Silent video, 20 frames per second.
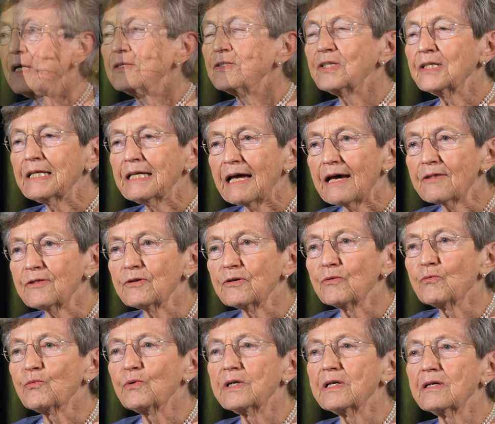
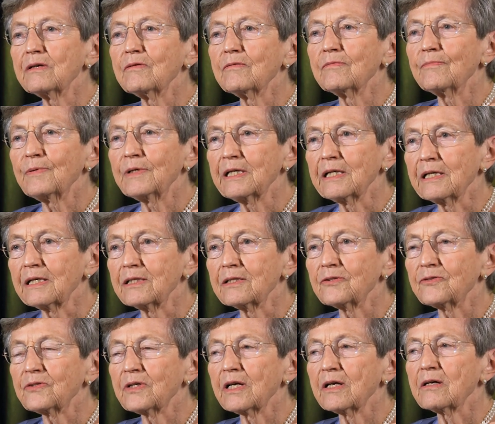Together, we began
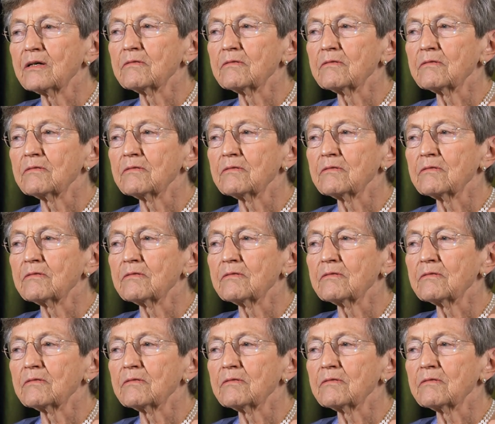to say,